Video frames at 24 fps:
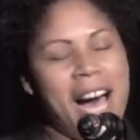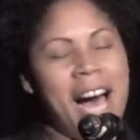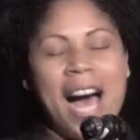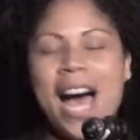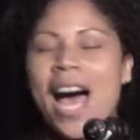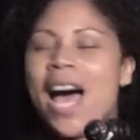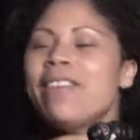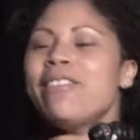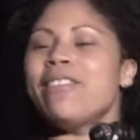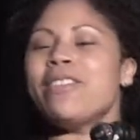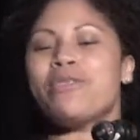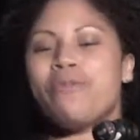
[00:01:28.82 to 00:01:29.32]

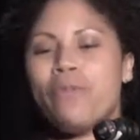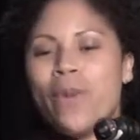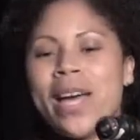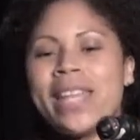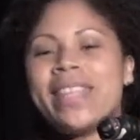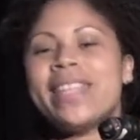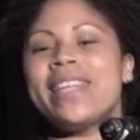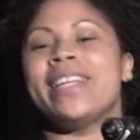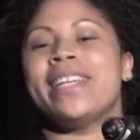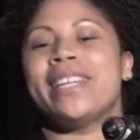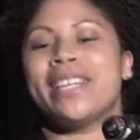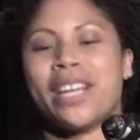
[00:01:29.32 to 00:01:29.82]
I just
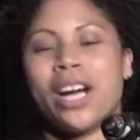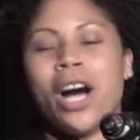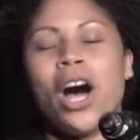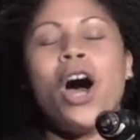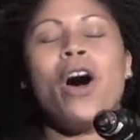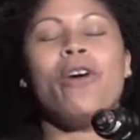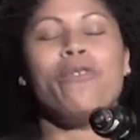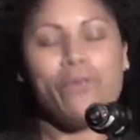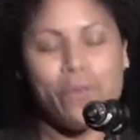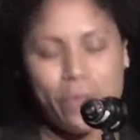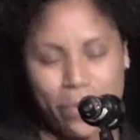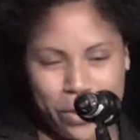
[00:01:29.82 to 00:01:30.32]
wasn't
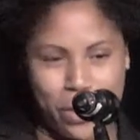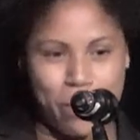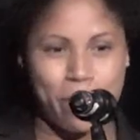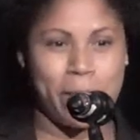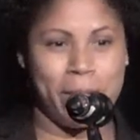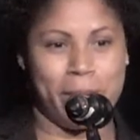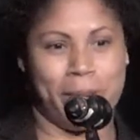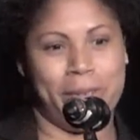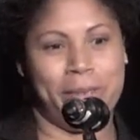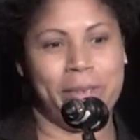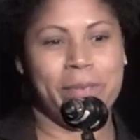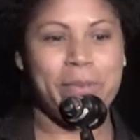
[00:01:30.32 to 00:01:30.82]

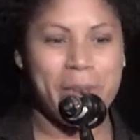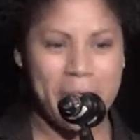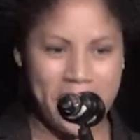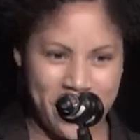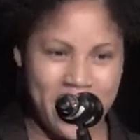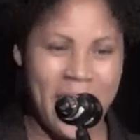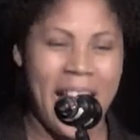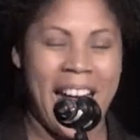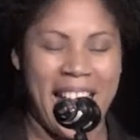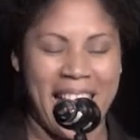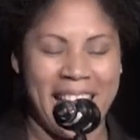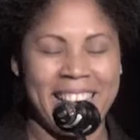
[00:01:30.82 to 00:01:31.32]
comfortable with
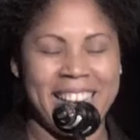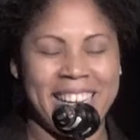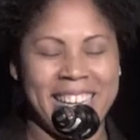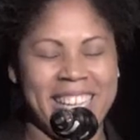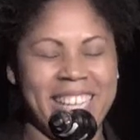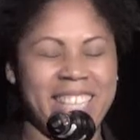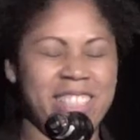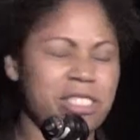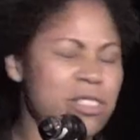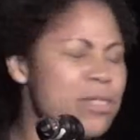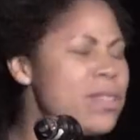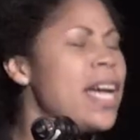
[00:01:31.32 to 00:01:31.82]
that.
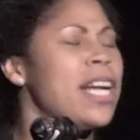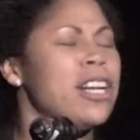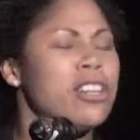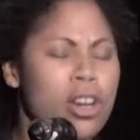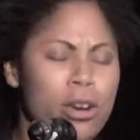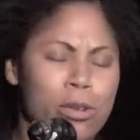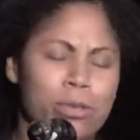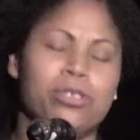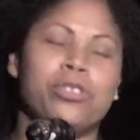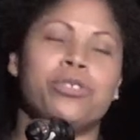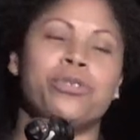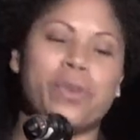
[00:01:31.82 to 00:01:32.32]
And she was like,
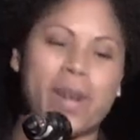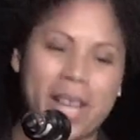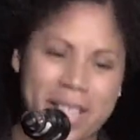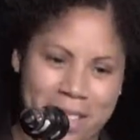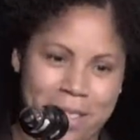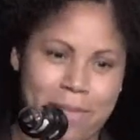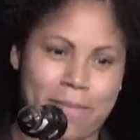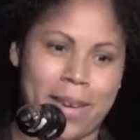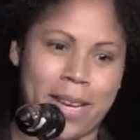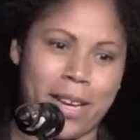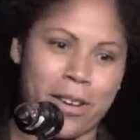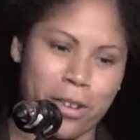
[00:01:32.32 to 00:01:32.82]
no, trust
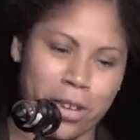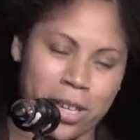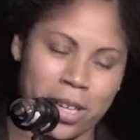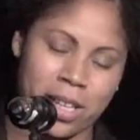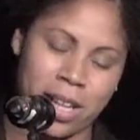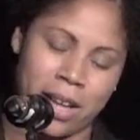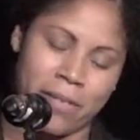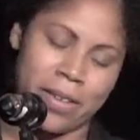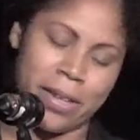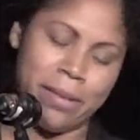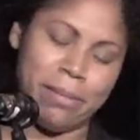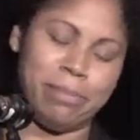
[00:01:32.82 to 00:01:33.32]
me, you're gonna
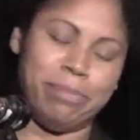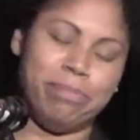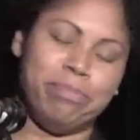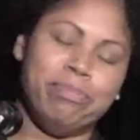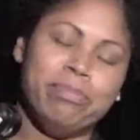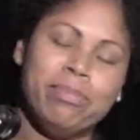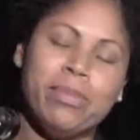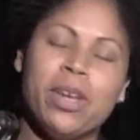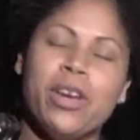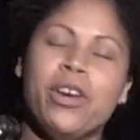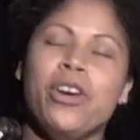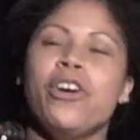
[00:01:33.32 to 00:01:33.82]
love it.
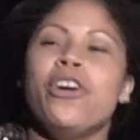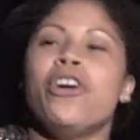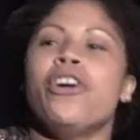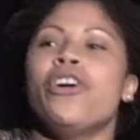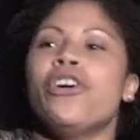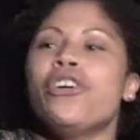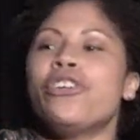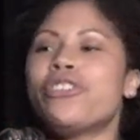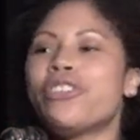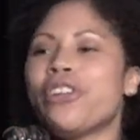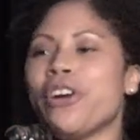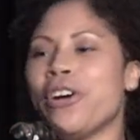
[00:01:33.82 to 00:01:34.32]

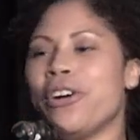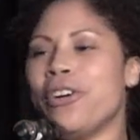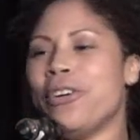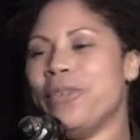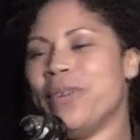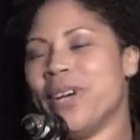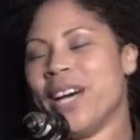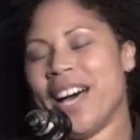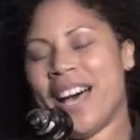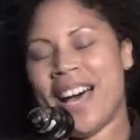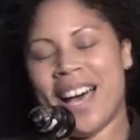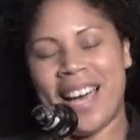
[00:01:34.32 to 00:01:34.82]
So
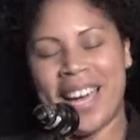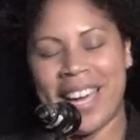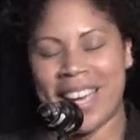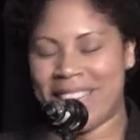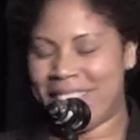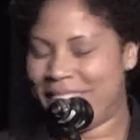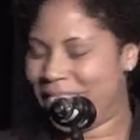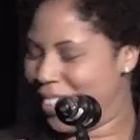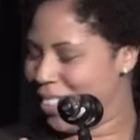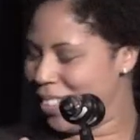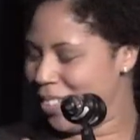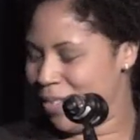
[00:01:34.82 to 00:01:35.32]

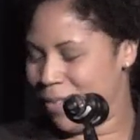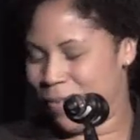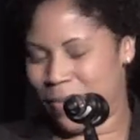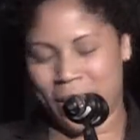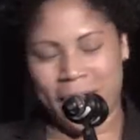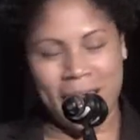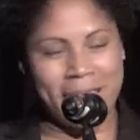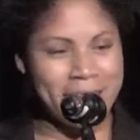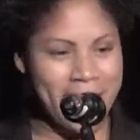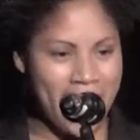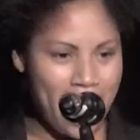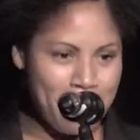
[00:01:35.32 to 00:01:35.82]
I fill
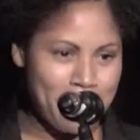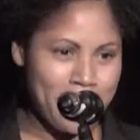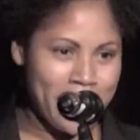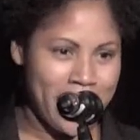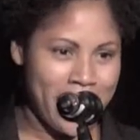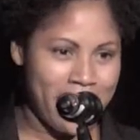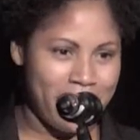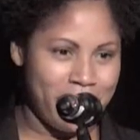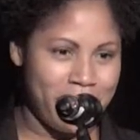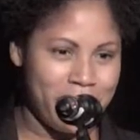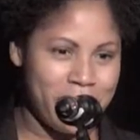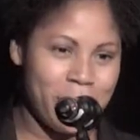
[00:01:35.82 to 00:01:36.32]
out the
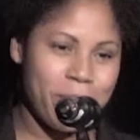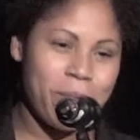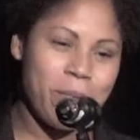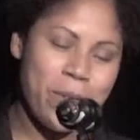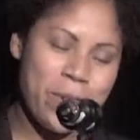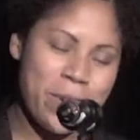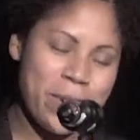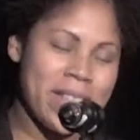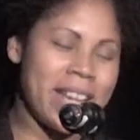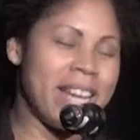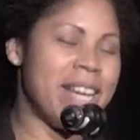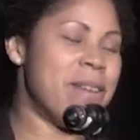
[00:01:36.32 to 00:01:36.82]
application. Of
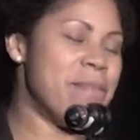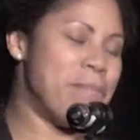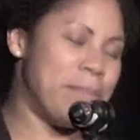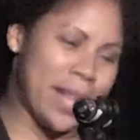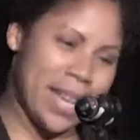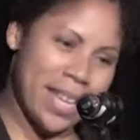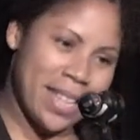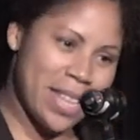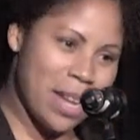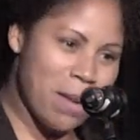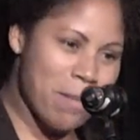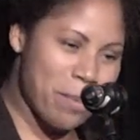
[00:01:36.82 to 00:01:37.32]
course, I get
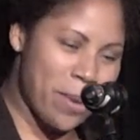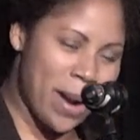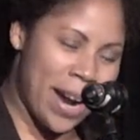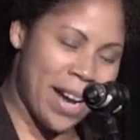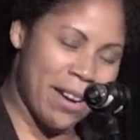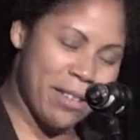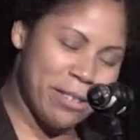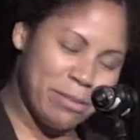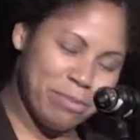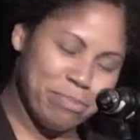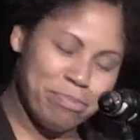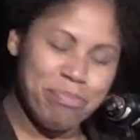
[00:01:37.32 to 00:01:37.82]
placed at
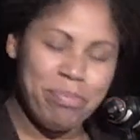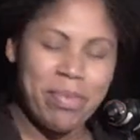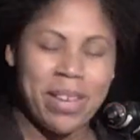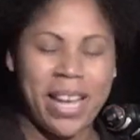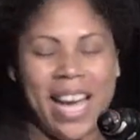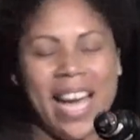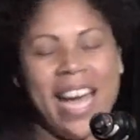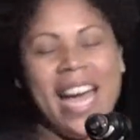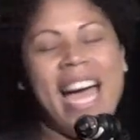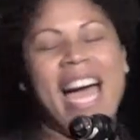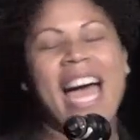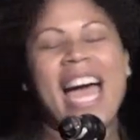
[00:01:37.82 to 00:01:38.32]
Brown.
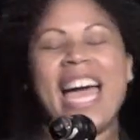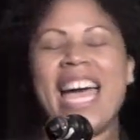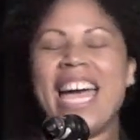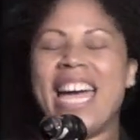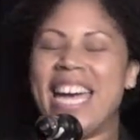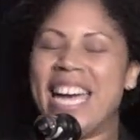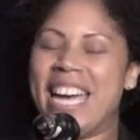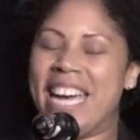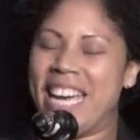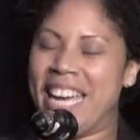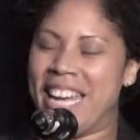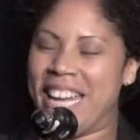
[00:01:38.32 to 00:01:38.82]

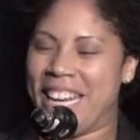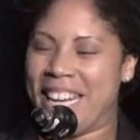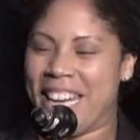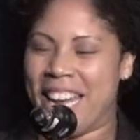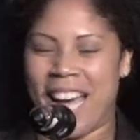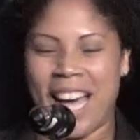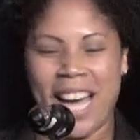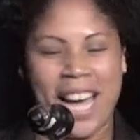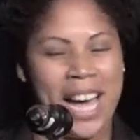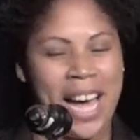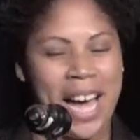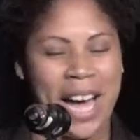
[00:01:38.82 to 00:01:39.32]
And
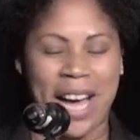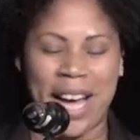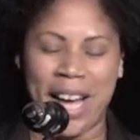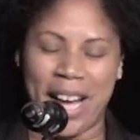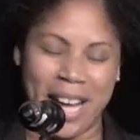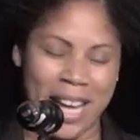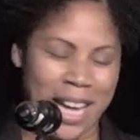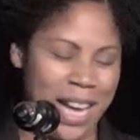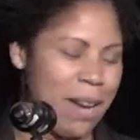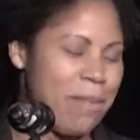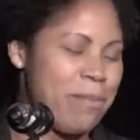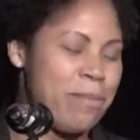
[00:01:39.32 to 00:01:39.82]

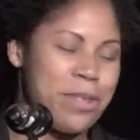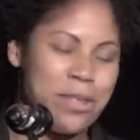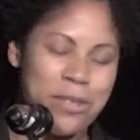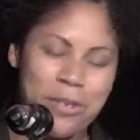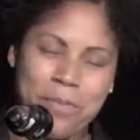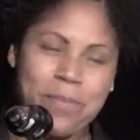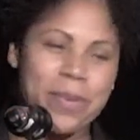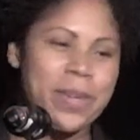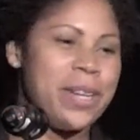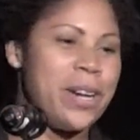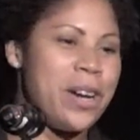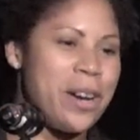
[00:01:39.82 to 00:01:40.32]
I'm
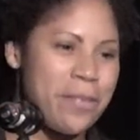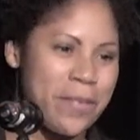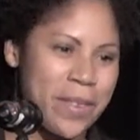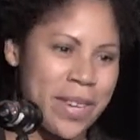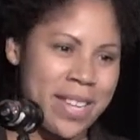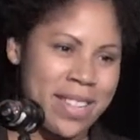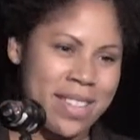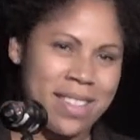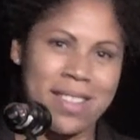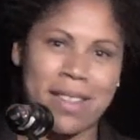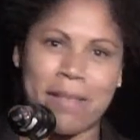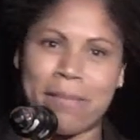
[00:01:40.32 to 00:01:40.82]
super
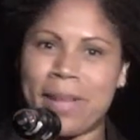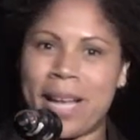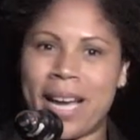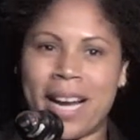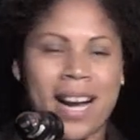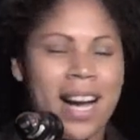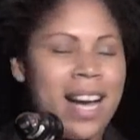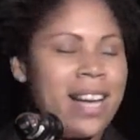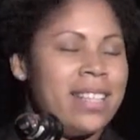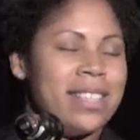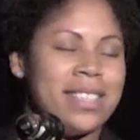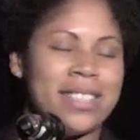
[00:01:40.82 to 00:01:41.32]
nervous because I'm like,
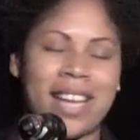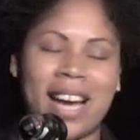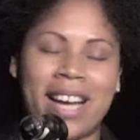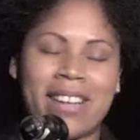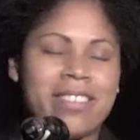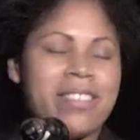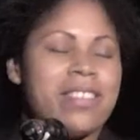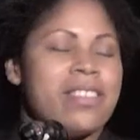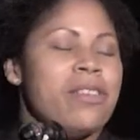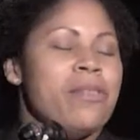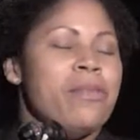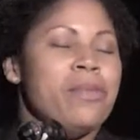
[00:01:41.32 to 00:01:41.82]
I, I
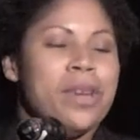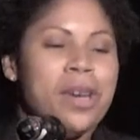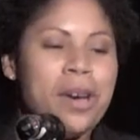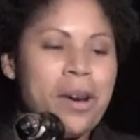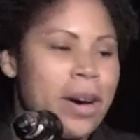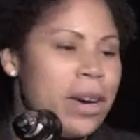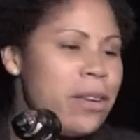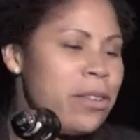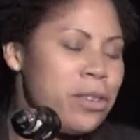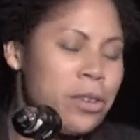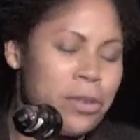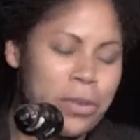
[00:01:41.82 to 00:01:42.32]
just don't know.
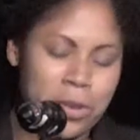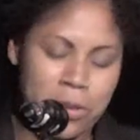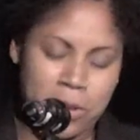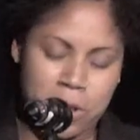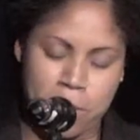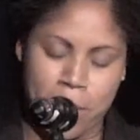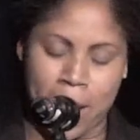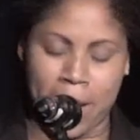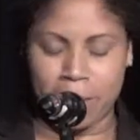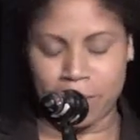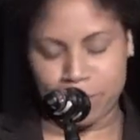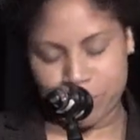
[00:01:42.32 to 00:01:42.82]
I don't know what to
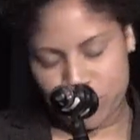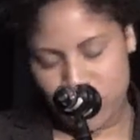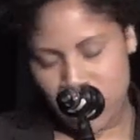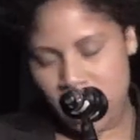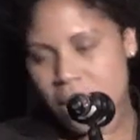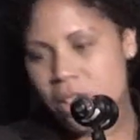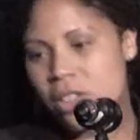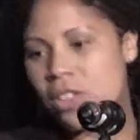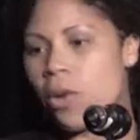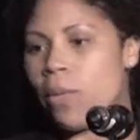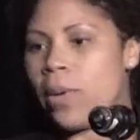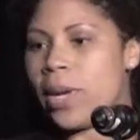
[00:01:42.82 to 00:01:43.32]
expect.
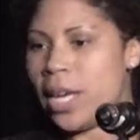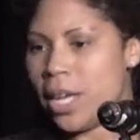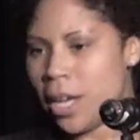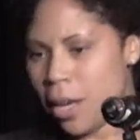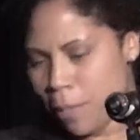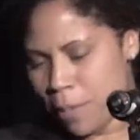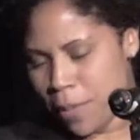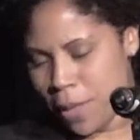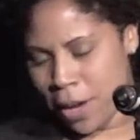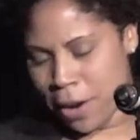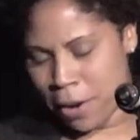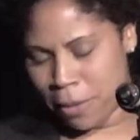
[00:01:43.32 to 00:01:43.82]
So we get up
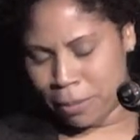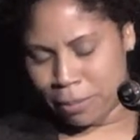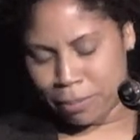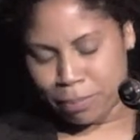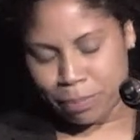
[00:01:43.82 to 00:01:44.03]
there,